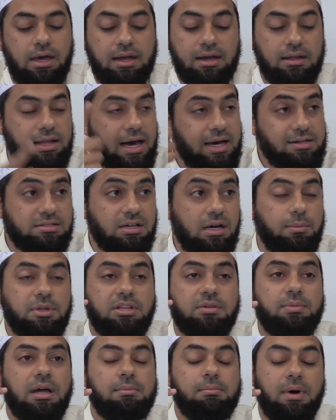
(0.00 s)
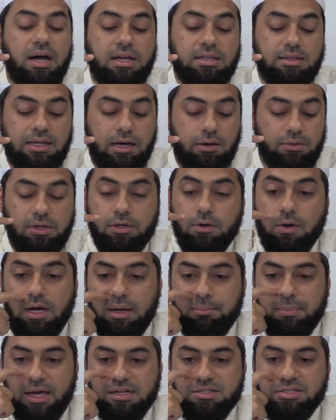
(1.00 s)
And a lot is coming to my mind now. You know
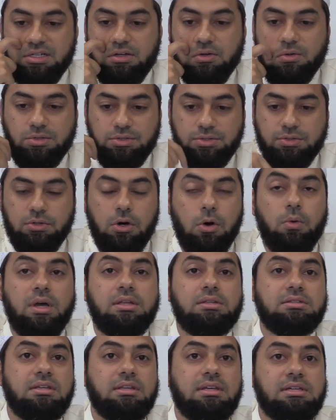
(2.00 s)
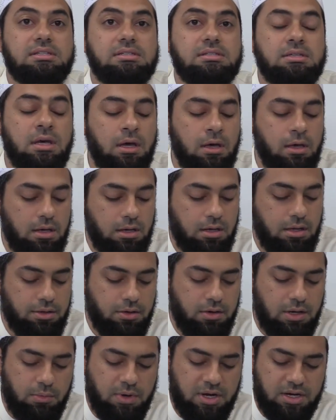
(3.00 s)
what? I'm actually going to go into this.
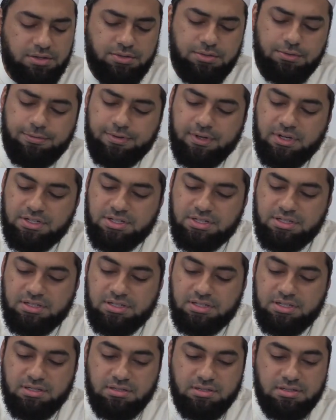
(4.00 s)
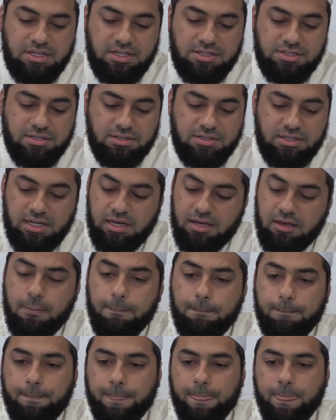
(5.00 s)
Although I wanted to finish this station today.
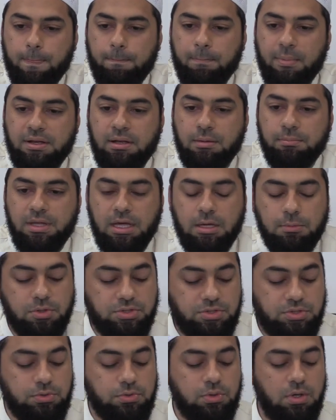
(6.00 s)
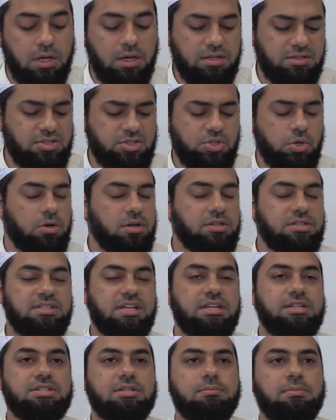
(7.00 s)
I might not be able to. It's a shorter
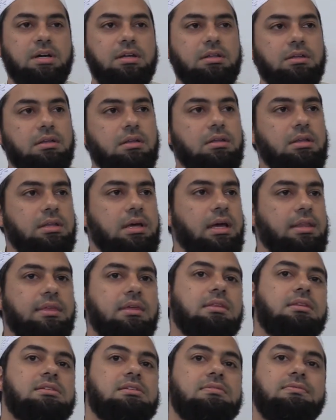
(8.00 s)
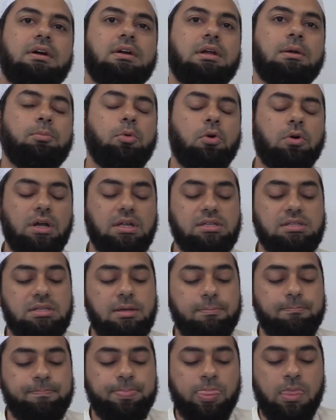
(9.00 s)
station, but I think this is very important.